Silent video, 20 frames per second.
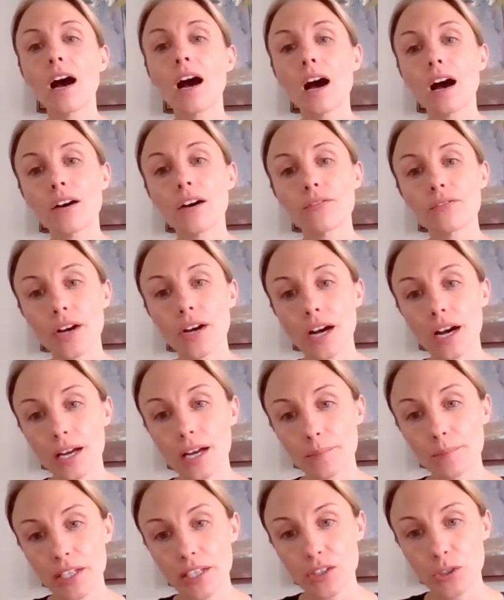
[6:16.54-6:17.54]
off
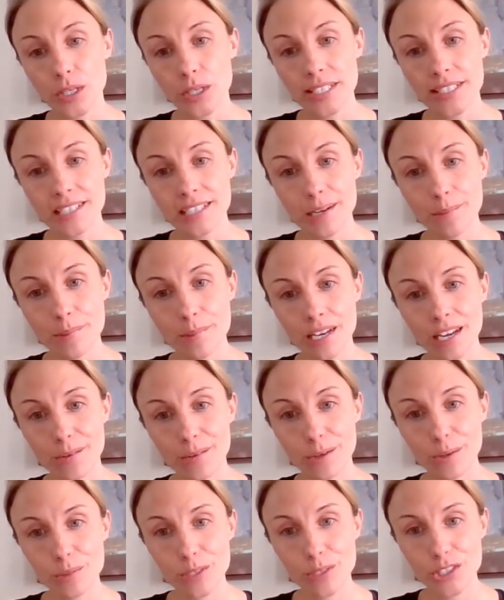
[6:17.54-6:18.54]
on my doorstep, and I
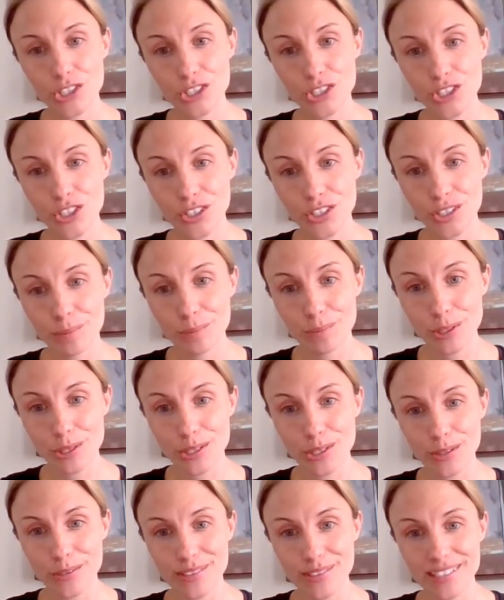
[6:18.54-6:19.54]
will be sure to put
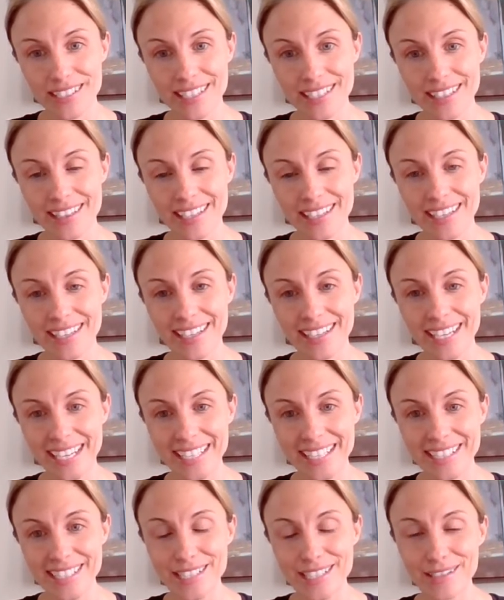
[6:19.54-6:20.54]
those in the
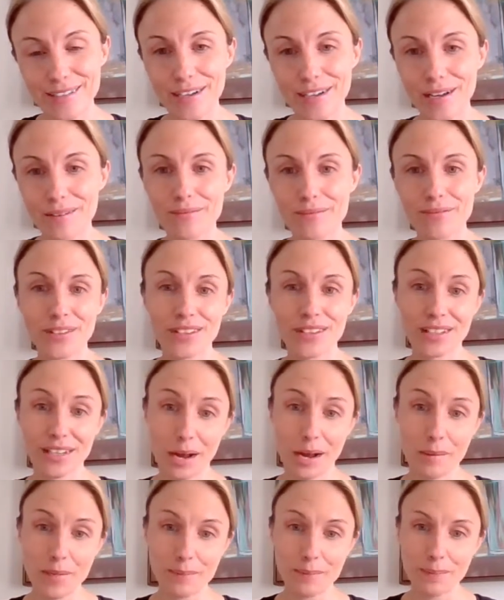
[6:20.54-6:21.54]
kits for the
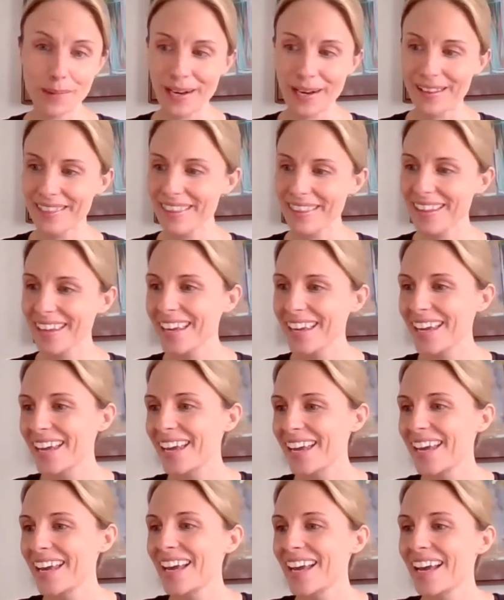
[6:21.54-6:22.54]
coming month.
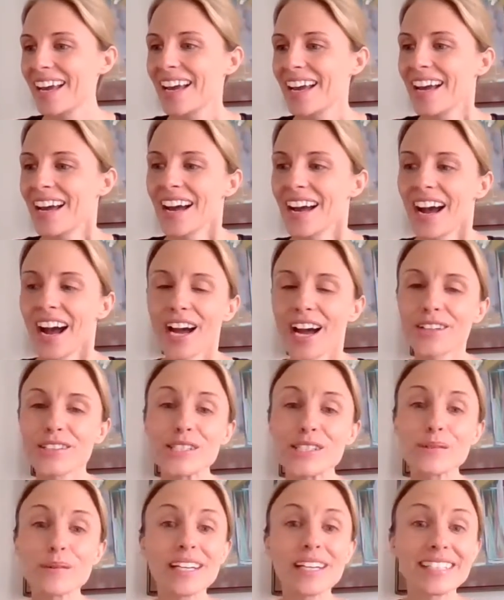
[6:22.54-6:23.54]
I
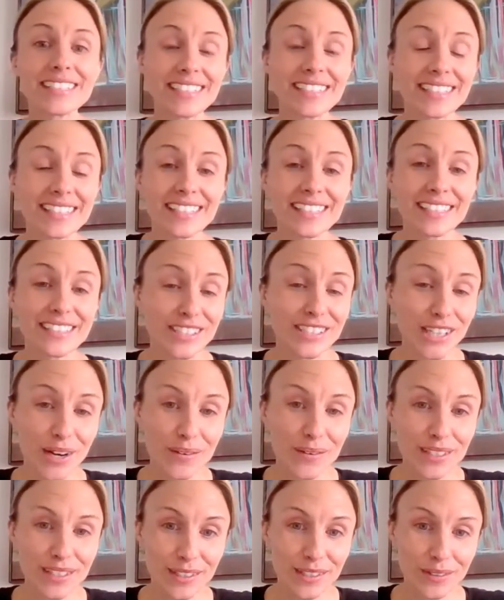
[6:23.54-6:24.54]
also wanted to share
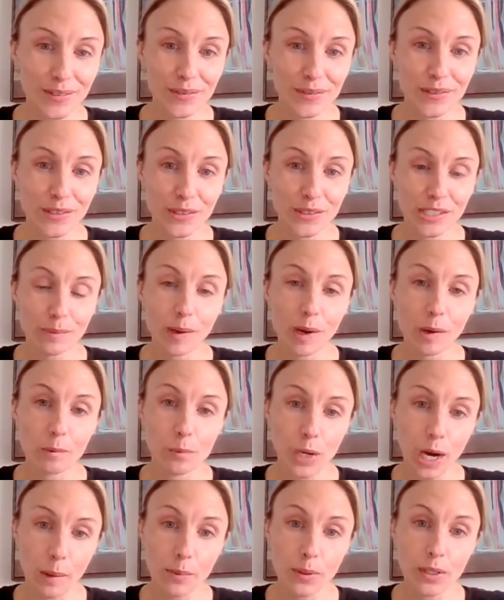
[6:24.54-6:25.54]
with you news about
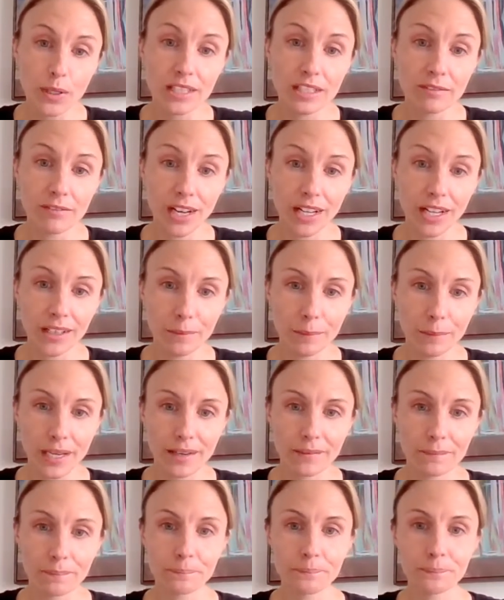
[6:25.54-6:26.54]
property
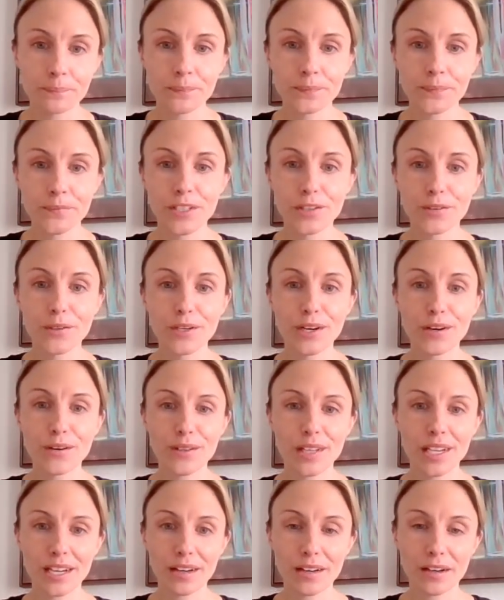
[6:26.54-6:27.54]
development. You
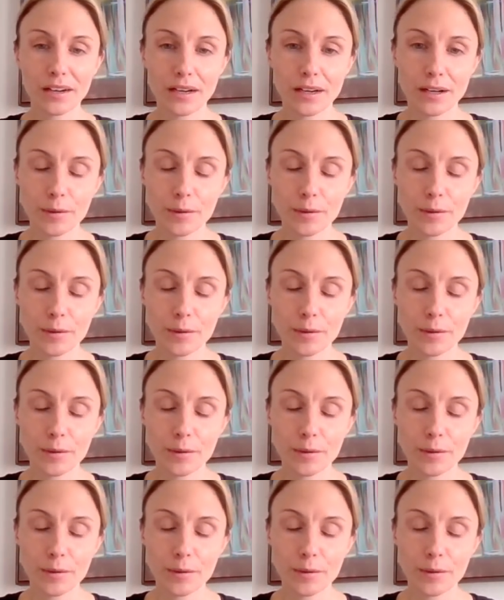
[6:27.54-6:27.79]
know that